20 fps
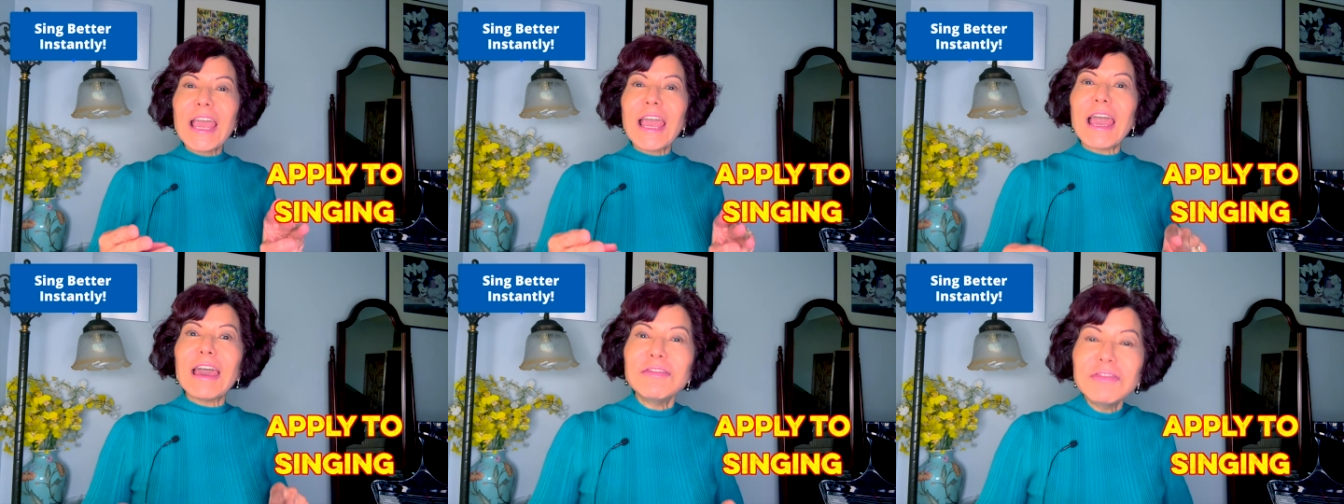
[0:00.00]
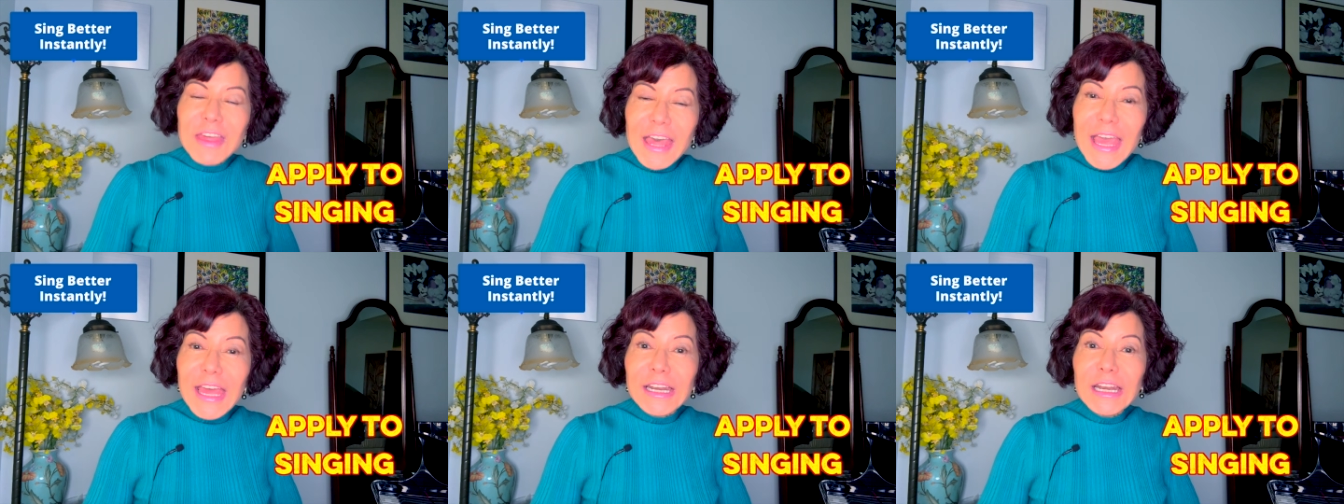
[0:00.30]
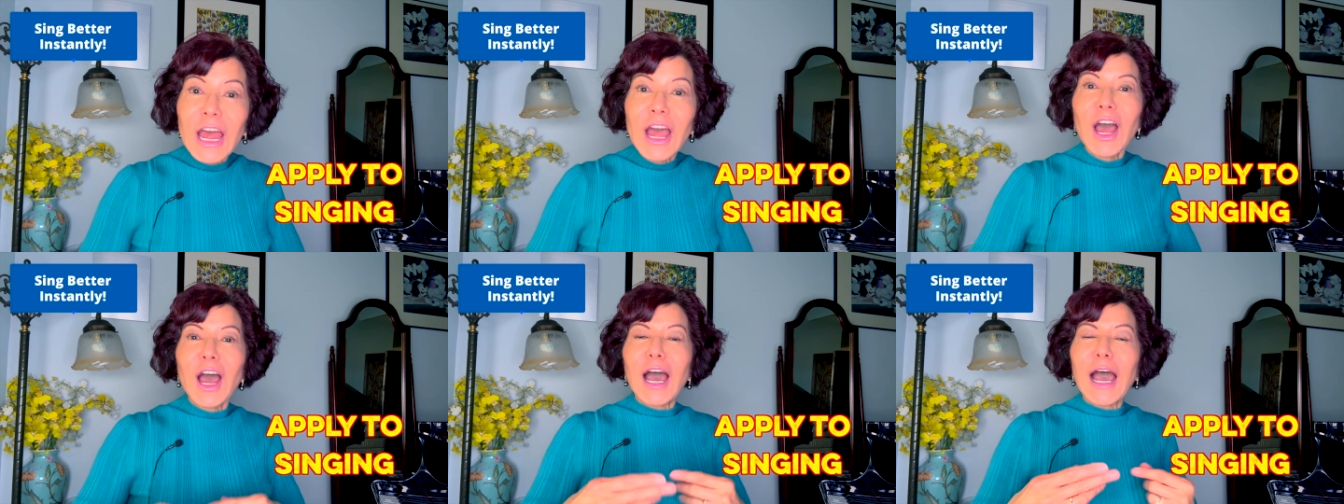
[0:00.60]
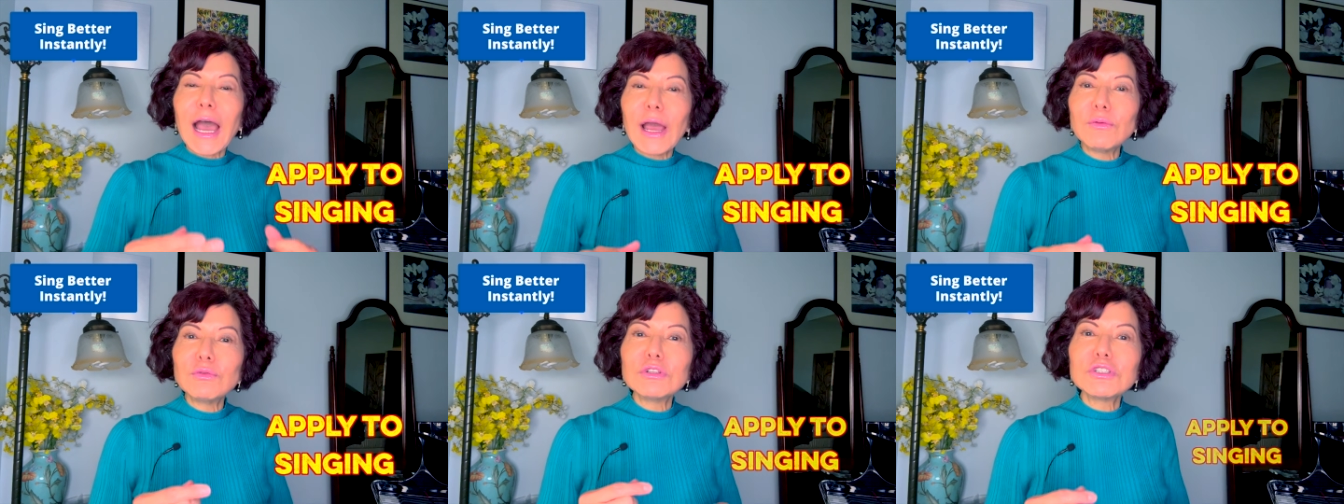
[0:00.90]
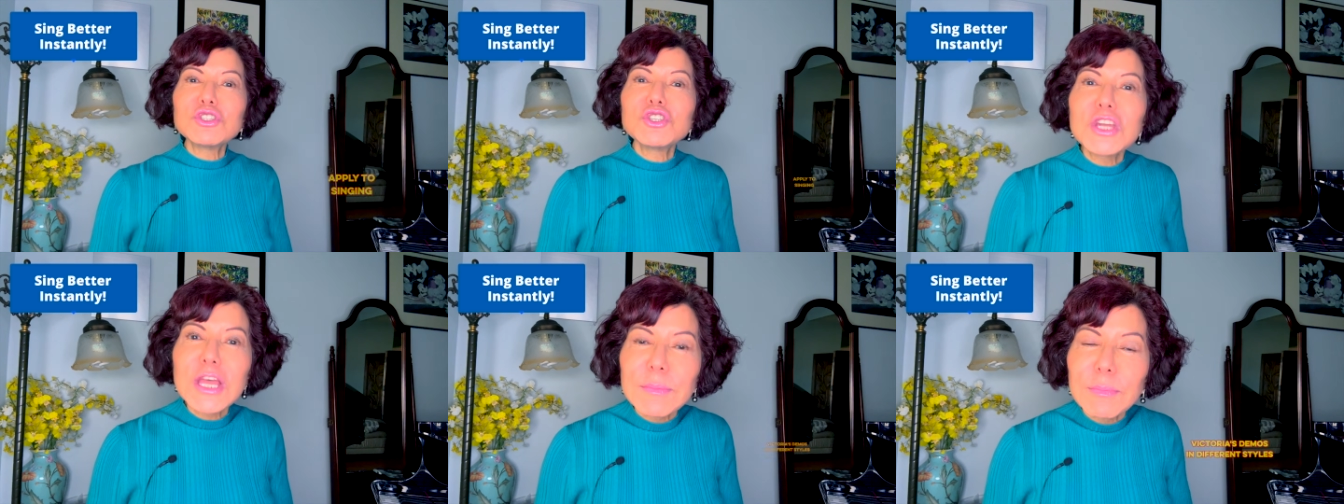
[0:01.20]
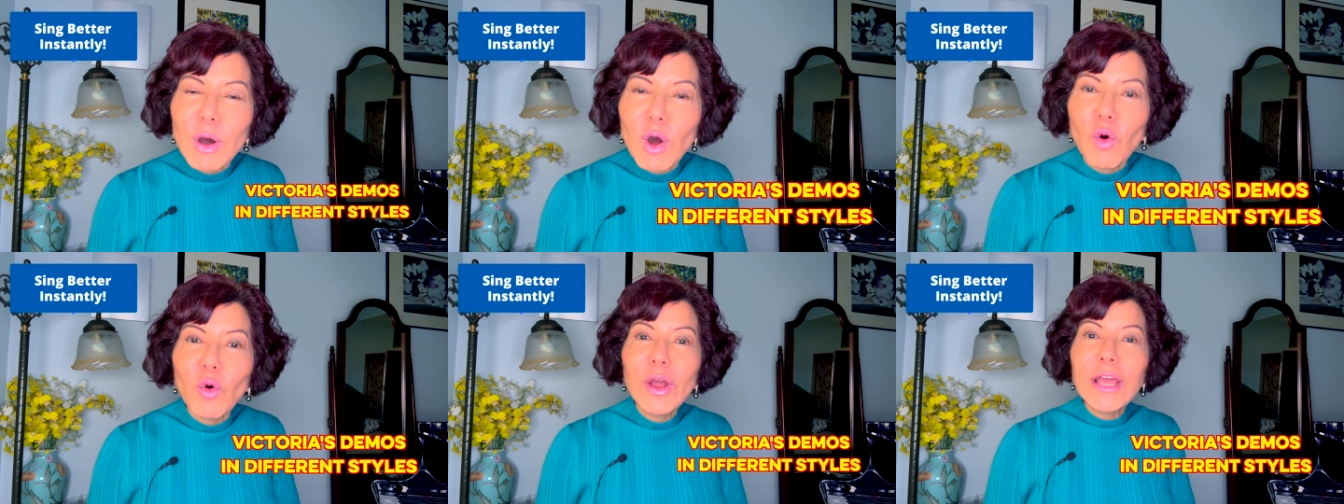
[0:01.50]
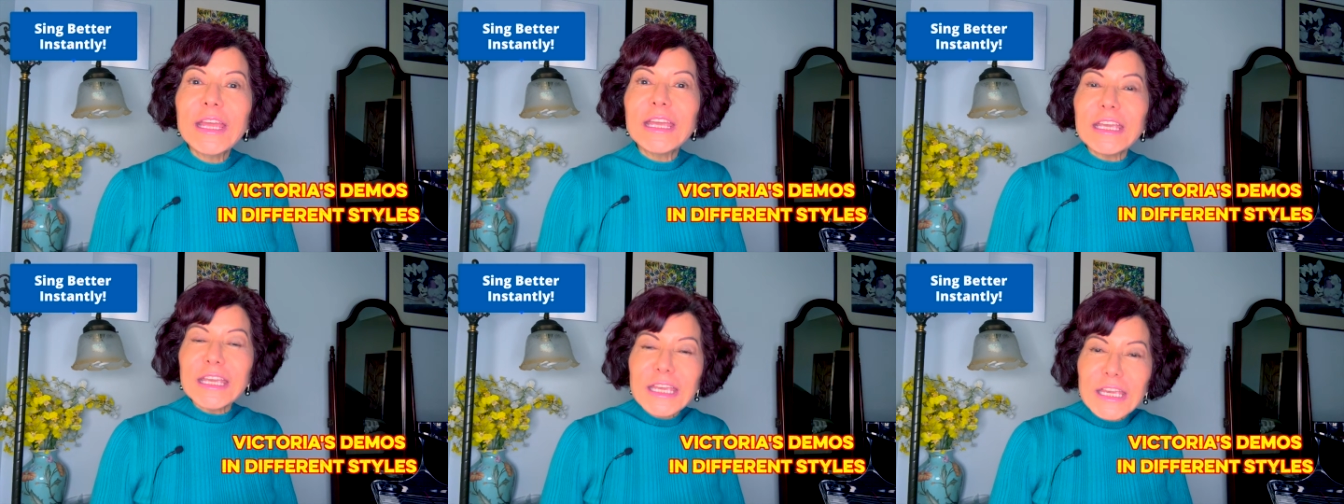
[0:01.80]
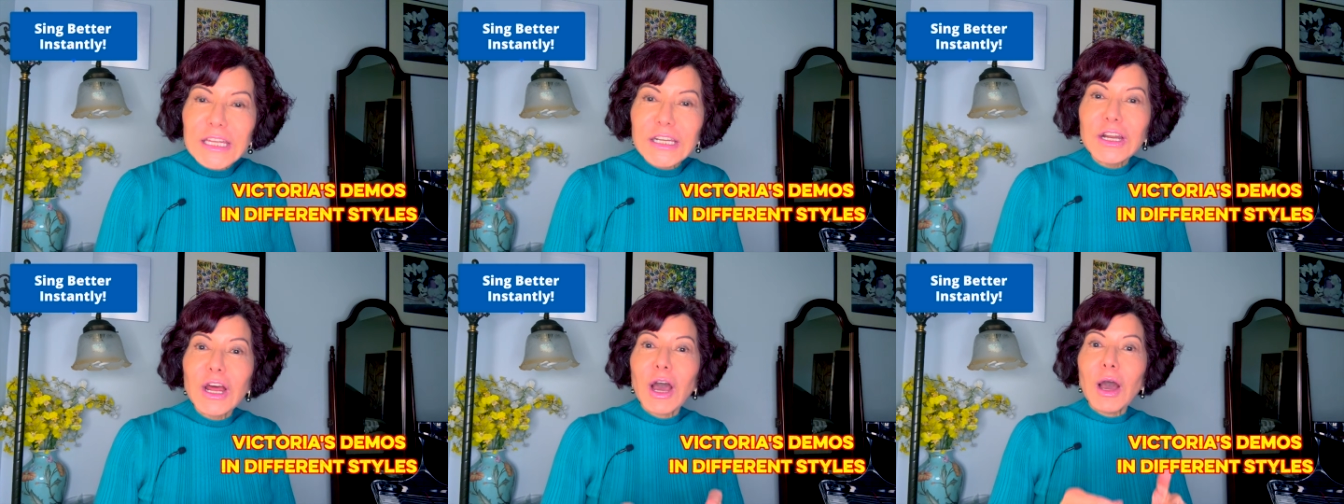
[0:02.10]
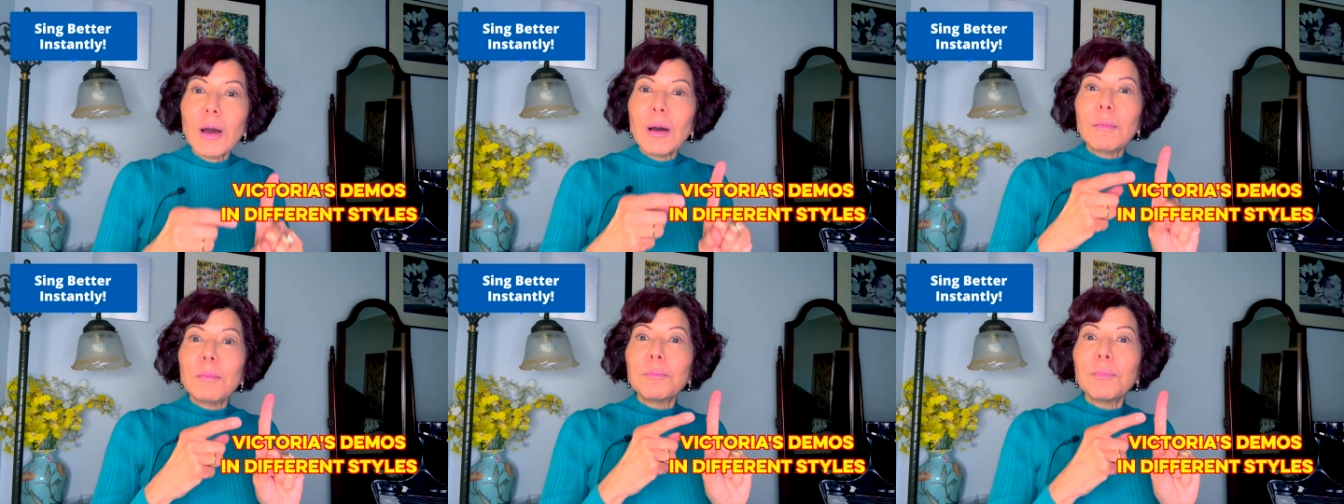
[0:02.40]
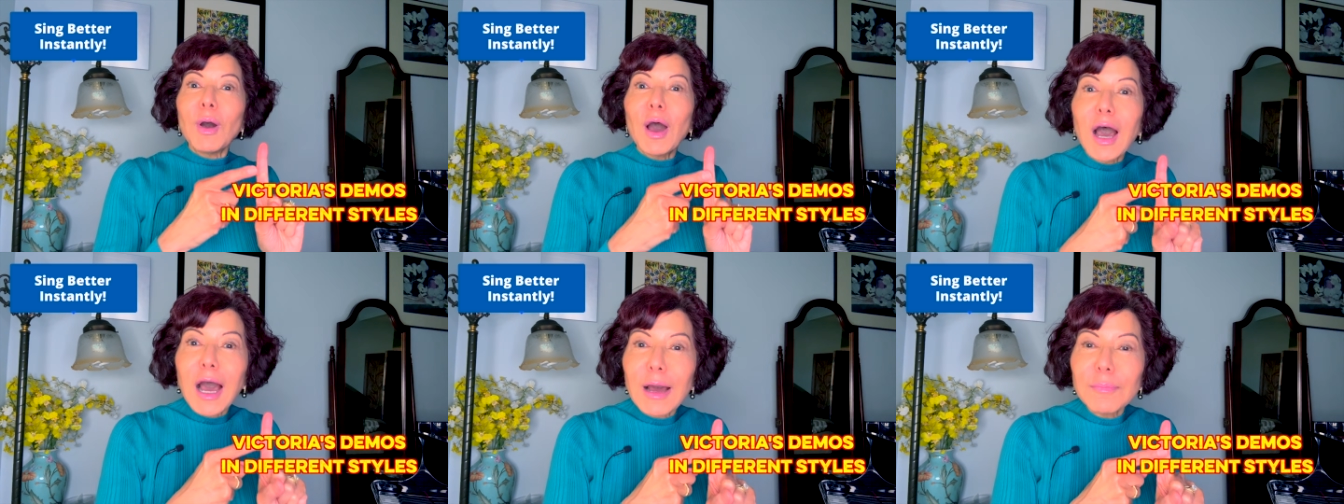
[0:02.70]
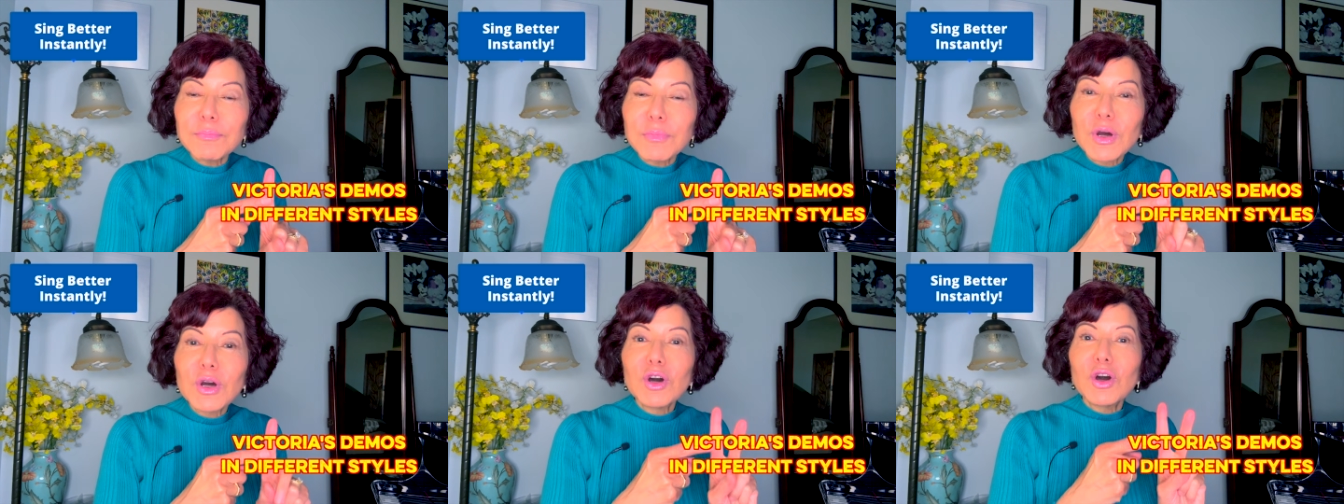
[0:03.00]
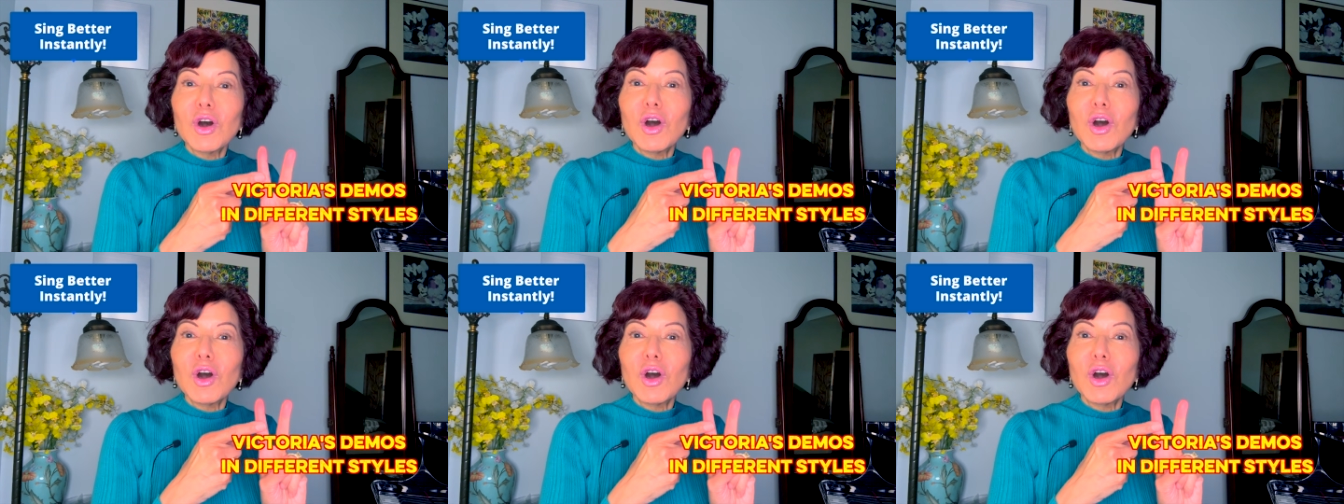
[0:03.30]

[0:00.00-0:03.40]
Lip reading: and then I will demo in pop,